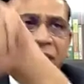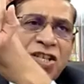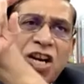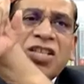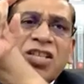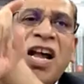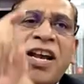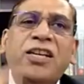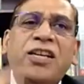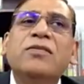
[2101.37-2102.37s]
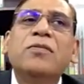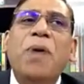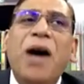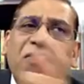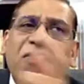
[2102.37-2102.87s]
danger sign.
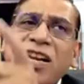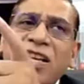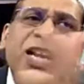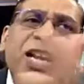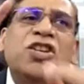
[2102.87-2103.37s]
Power is